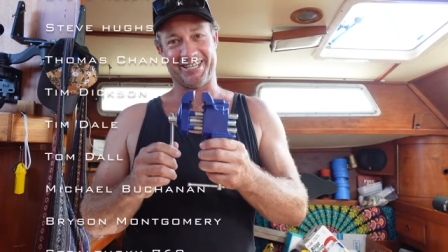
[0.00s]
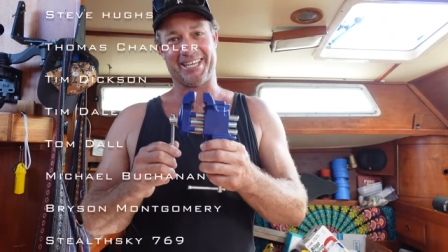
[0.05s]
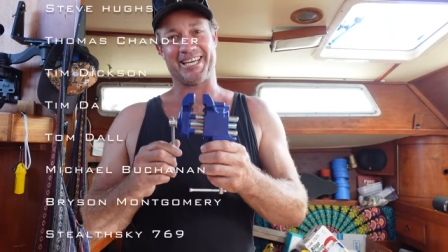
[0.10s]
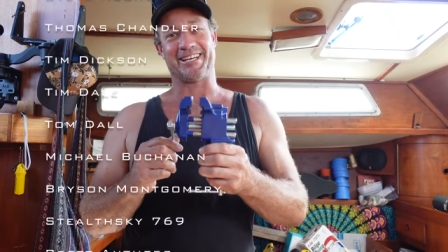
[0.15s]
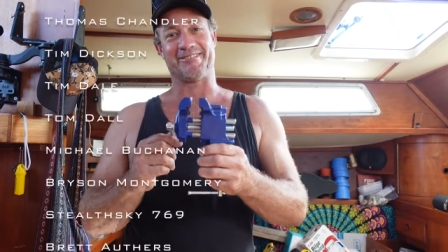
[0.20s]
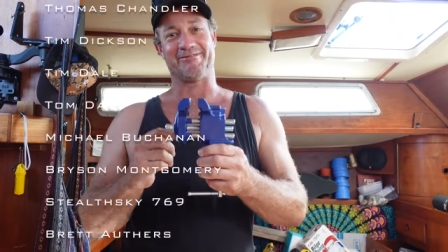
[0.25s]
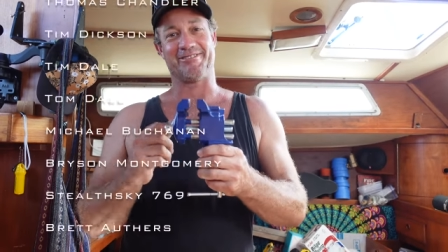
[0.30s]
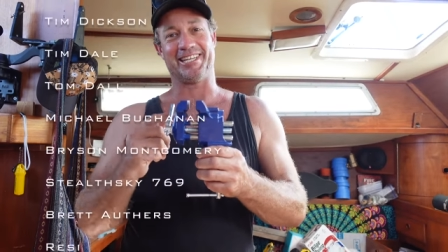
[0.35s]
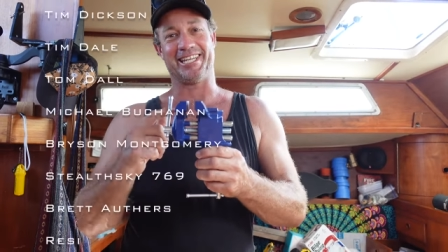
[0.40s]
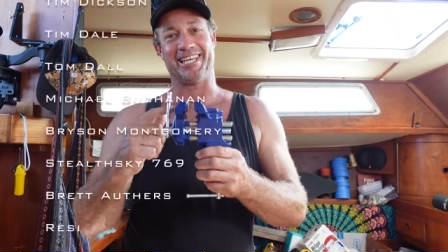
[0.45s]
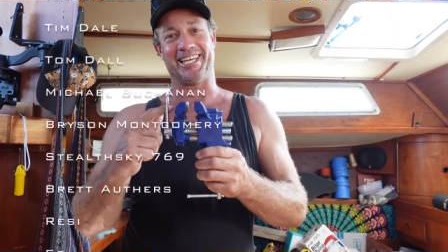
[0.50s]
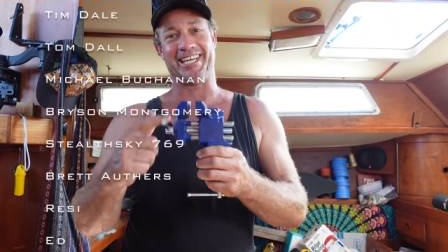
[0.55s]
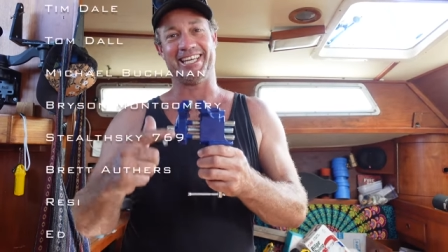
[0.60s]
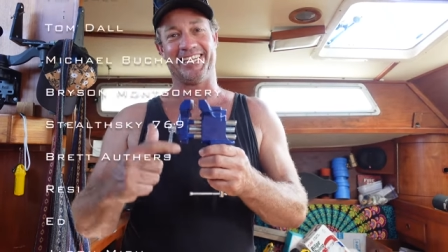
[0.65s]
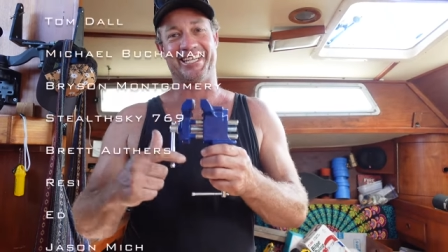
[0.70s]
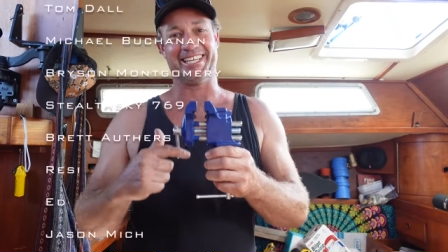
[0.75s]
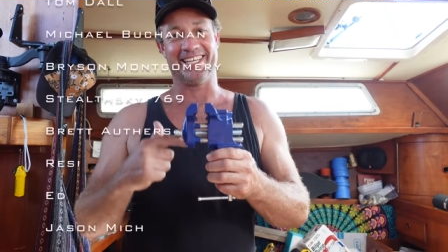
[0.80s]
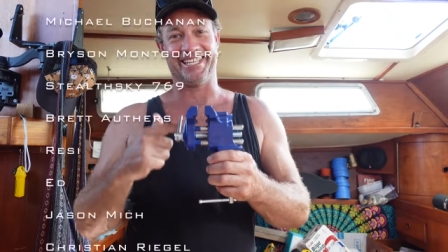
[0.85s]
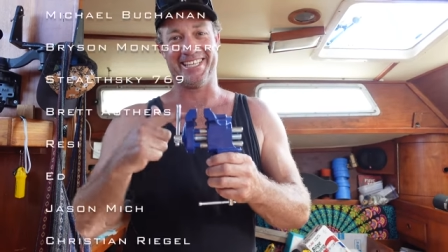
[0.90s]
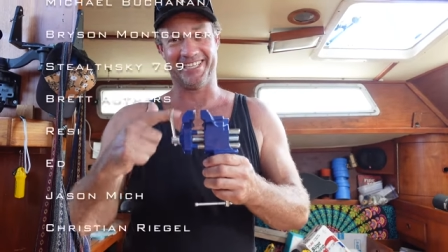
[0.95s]
come in
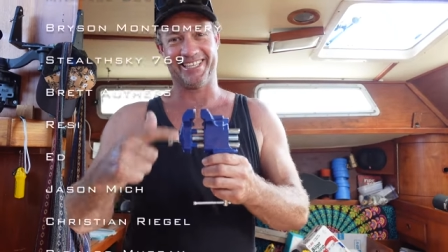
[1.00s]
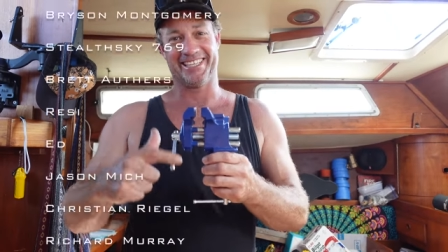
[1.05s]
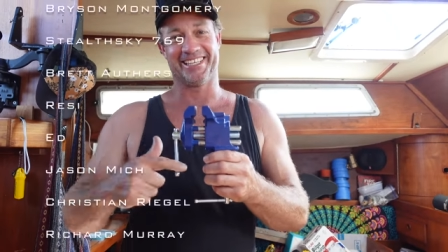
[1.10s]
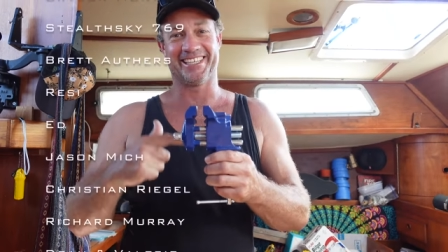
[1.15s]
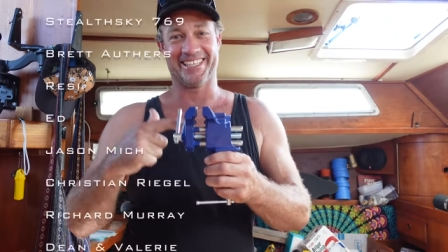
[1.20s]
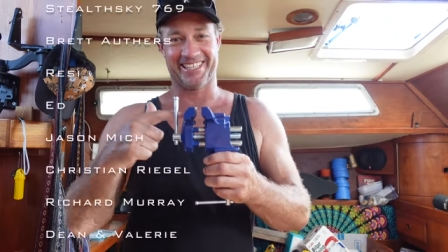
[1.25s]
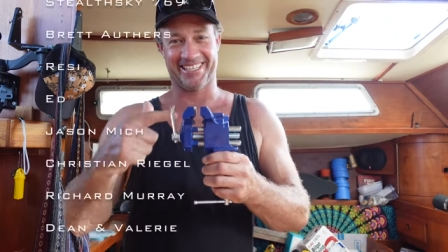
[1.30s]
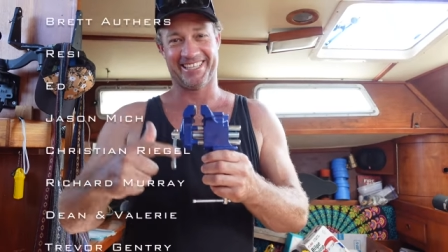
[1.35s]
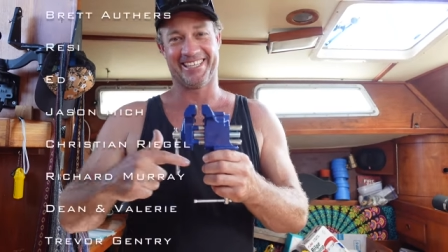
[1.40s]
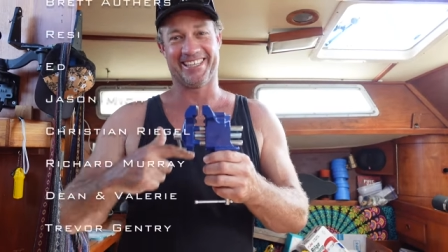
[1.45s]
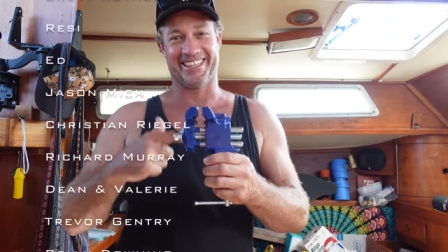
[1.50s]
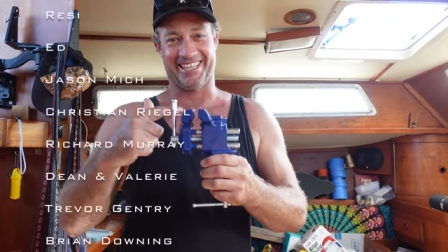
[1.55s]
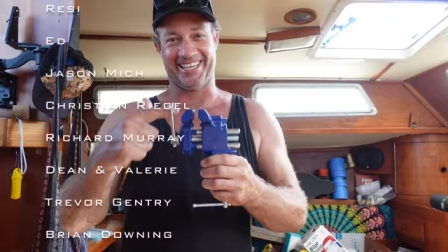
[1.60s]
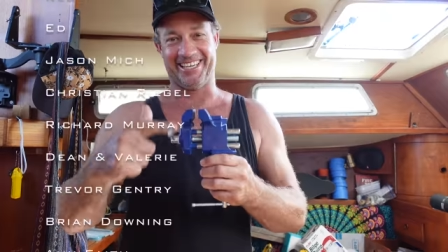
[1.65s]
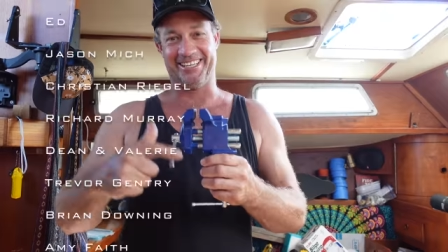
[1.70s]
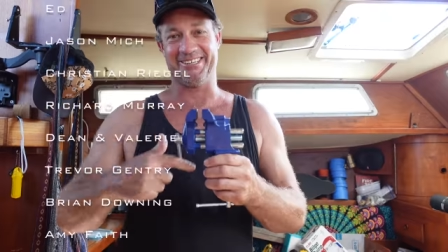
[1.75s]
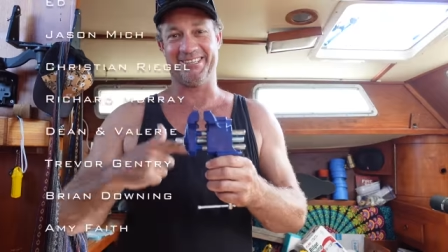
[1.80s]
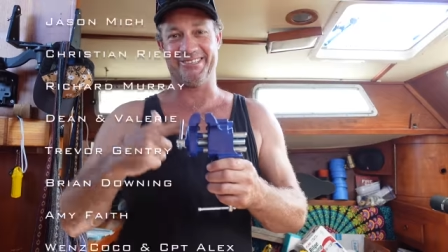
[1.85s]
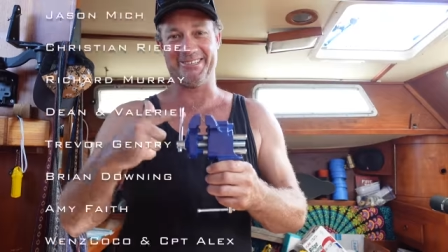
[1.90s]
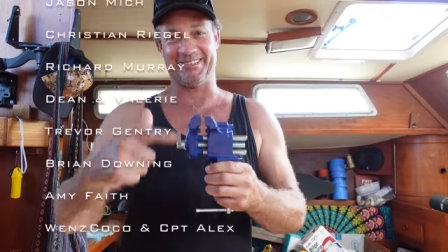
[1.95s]
handy.
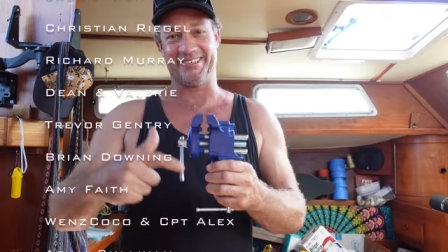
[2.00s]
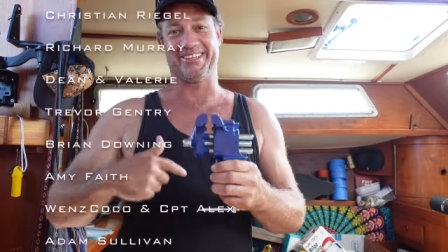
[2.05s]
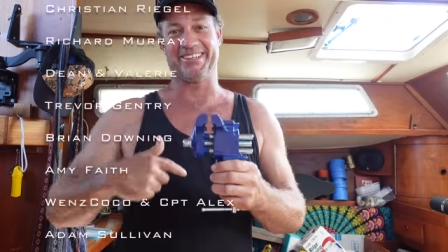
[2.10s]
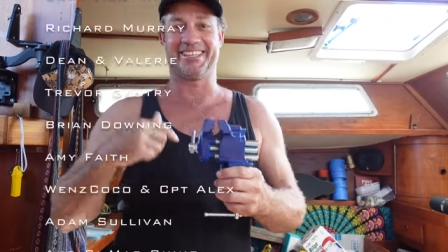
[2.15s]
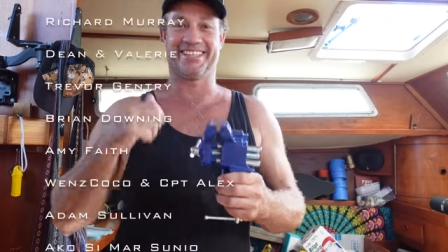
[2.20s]
Thank you.